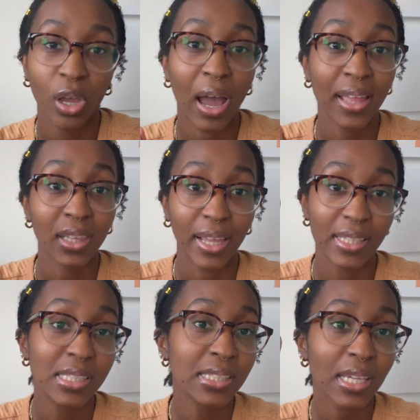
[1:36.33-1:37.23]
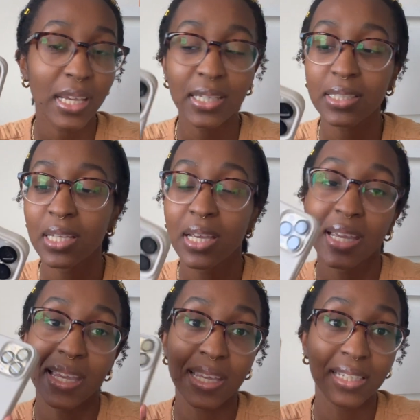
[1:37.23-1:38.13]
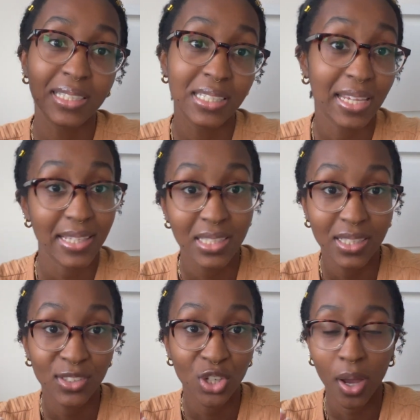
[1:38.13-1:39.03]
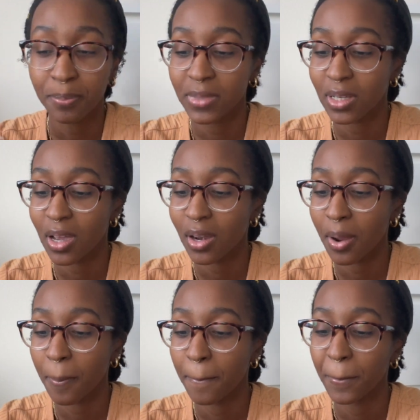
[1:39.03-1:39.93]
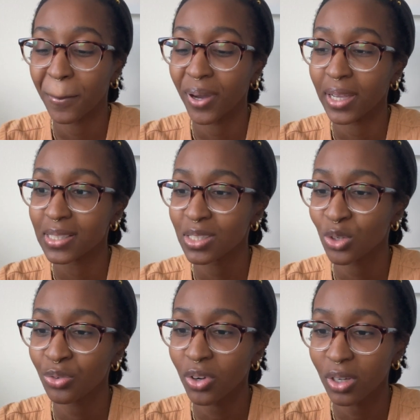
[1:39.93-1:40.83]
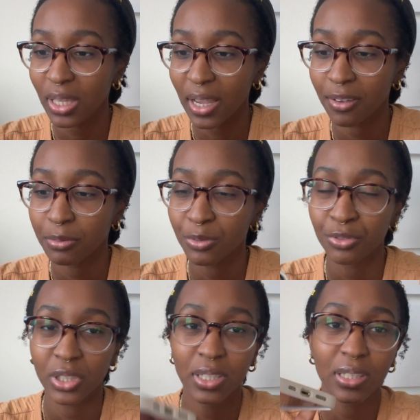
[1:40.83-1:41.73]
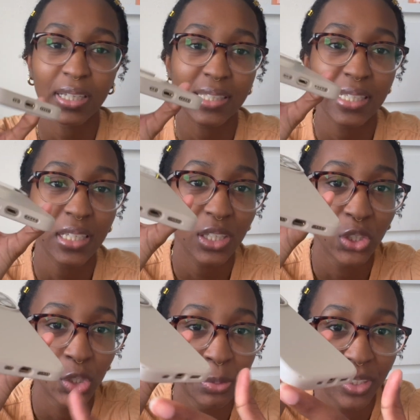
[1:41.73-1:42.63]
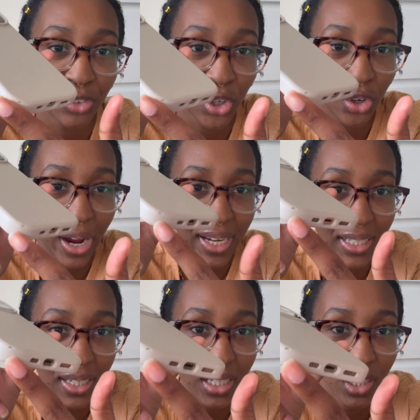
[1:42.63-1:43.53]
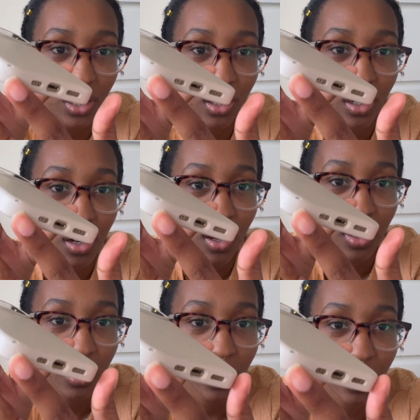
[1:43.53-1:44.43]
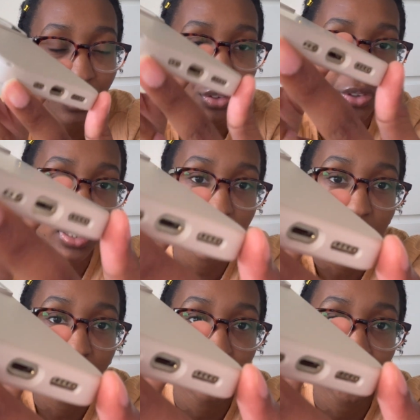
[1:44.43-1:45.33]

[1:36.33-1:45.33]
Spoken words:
I like this case. It gets the job done. But so far, like I've been feeling like seeing a little bit of cracking here. I don't know if you can see.